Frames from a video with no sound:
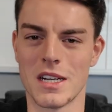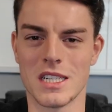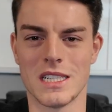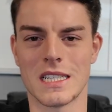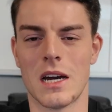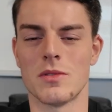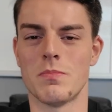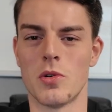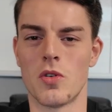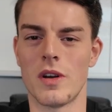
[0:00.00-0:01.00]
budgeting
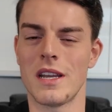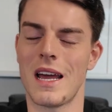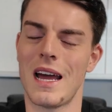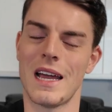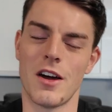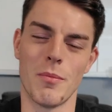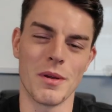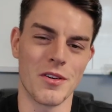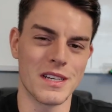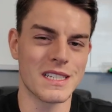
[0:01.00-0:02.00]
sounds boring, and I'll
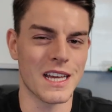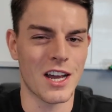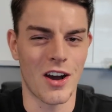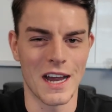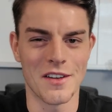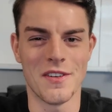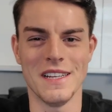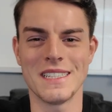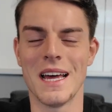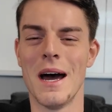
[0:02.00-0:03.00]
be honest, it kind of
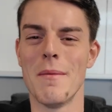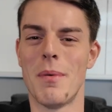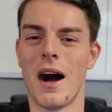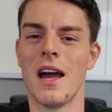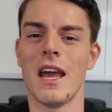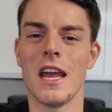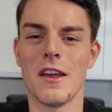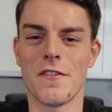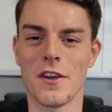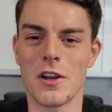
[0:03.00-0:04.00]
is, but
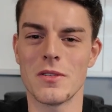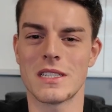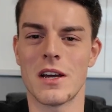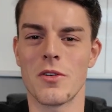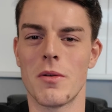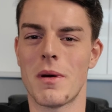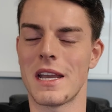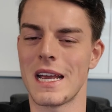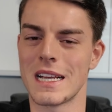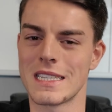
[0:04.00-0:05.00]
if you don't tell your
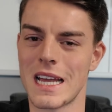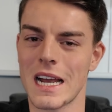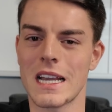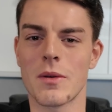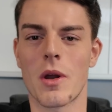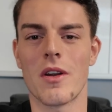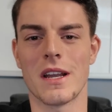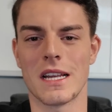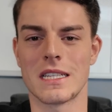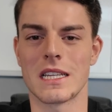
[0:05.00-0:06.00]
money exactly where
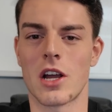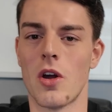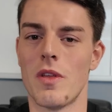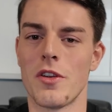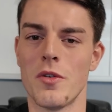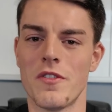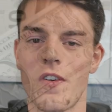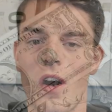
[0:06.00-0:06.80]
it needs to go, then you'll